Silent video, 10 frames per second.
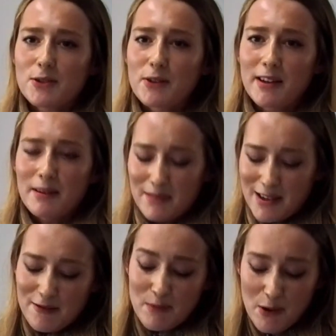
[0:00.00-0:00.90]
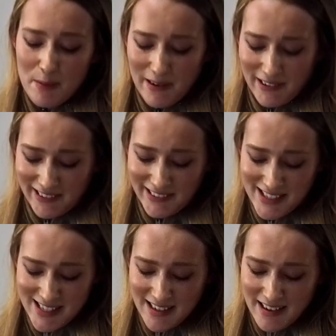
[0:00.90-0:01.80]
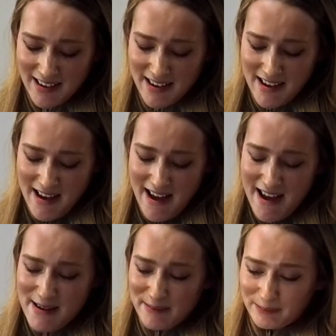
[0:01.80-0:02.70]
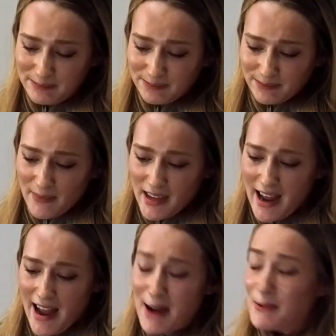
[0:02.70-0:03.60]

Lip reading: talking even more about guns. I